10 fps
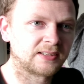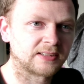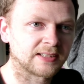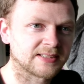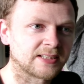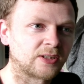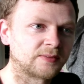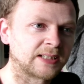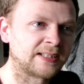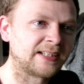I'd say
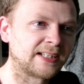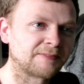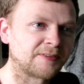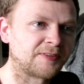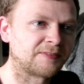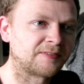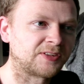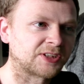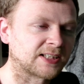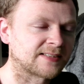a near 50-50
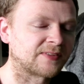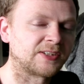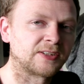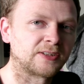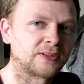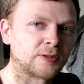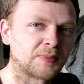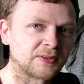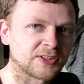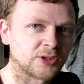chance that your
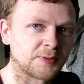opponent's going to